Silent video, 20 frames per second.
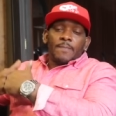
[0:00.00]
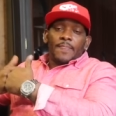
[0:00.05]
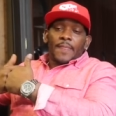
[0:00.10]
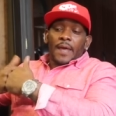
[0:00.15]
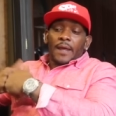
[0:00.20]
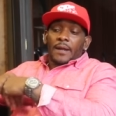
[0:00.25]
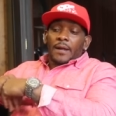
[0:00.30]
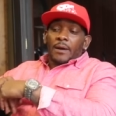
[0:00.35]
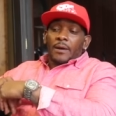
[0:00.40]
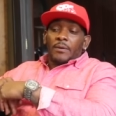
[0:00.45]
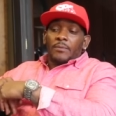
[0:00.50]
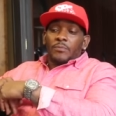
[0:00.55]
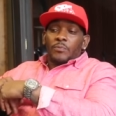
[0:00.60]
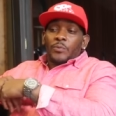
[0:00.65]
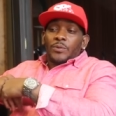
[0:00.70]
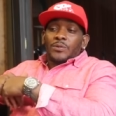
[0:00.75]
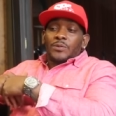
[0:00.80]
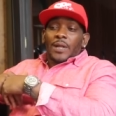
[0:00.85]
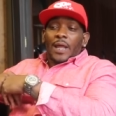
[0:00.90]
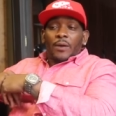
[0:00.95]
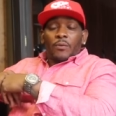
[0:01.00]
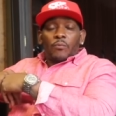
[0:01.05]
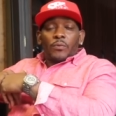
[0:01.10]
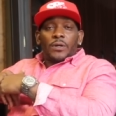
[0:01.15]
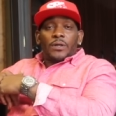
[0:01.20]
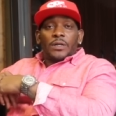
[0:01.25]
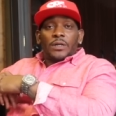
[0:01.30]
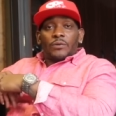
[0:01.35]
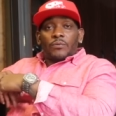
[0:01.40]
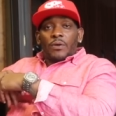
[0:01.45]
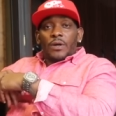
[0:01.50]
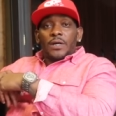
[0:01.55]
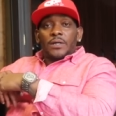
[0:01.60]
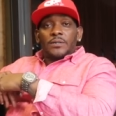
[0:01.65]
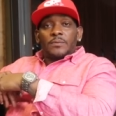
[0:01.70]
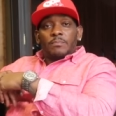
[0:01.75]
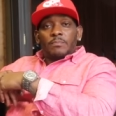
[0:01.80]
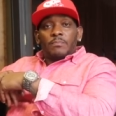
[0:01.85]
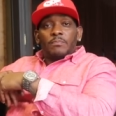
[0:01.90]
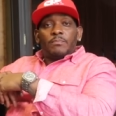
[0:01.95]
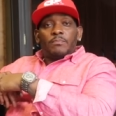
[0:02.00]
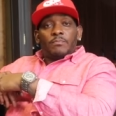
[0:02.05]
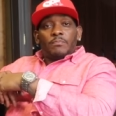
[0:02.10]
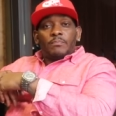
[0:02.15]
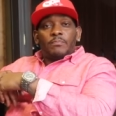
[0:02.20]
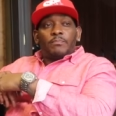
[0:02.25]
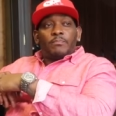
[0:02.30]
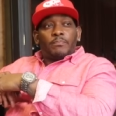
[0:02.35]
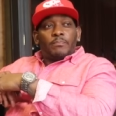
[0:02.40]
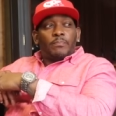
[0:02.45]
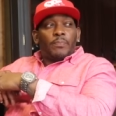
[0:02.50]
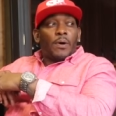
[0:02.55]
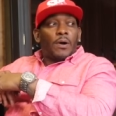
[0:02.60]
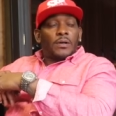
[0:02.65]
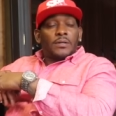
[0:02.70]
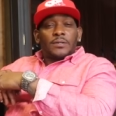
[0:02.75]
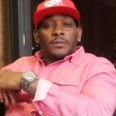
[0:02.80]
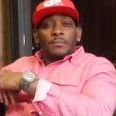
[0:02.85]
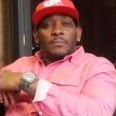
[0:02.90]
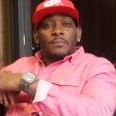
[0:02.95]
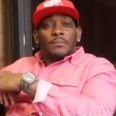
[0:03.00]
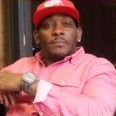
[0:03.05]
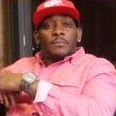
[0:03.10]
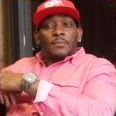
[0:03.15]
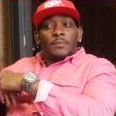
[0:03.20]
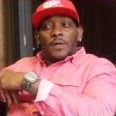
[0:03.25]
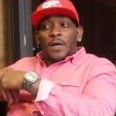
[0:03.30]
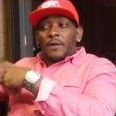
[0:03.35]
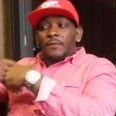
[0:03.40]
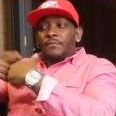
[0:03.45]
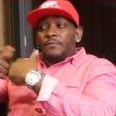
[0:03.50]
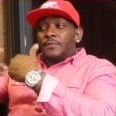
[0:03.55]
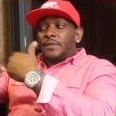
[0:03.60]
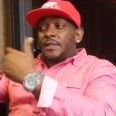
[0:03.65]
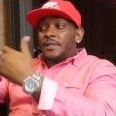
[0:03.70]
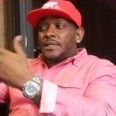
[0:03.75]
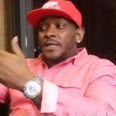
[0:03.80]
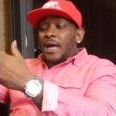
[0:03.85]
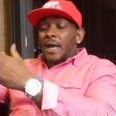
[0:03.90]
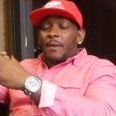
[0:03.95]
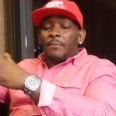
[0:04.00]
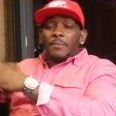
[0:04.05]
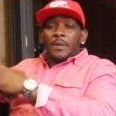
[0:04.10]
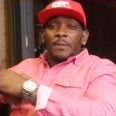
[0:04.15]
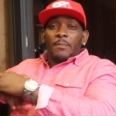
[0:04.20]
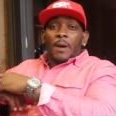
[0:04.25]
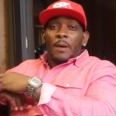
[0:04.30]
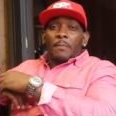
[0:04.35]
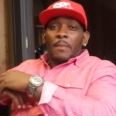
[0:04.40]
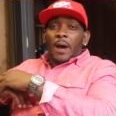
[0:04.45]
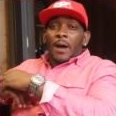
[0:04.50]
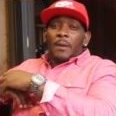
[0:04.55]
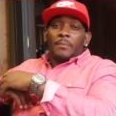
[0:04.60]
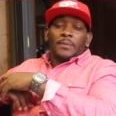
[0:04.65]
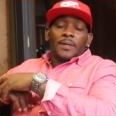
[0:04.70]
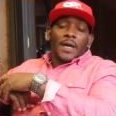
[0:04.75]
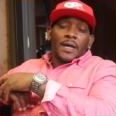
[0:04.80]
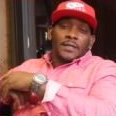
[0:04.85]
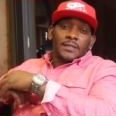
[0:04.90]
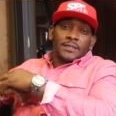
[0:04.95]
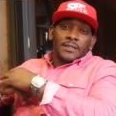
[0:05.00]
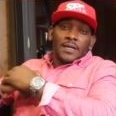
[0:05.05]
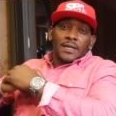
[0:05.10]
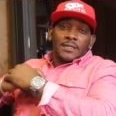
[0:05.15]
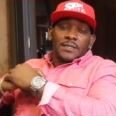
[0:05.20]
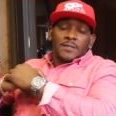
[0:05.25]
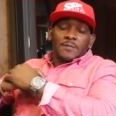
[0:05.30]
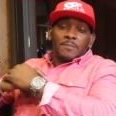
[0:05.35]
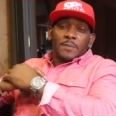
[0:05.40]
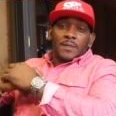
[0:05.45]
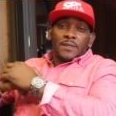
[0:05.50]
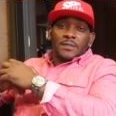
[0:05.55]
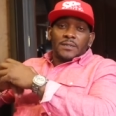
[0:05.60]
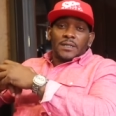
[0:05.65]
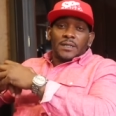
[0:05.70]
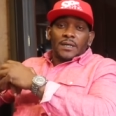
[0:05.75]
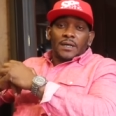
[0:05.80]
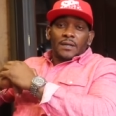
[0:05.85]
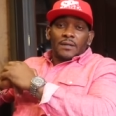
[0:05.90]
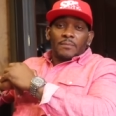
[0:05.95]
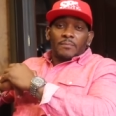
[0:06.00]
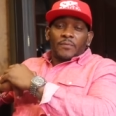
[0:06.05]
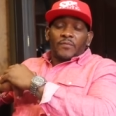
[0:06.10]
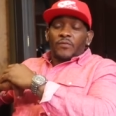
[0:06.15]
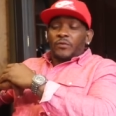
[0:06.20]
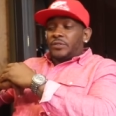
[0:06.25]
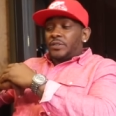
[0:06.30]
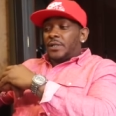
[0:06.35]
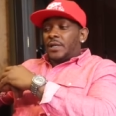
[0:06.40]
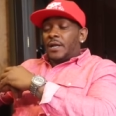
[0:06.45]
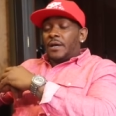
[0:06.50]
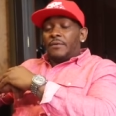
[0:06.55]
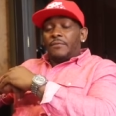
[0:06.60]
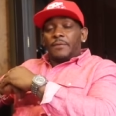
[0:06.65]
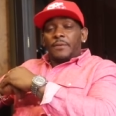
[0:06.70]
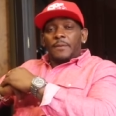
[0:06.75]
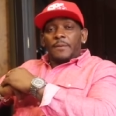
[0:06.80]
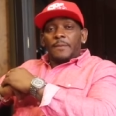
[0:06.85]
that uh, was like one of the greatest parts of, of the time me and my mom got a chance to spend it together before she left.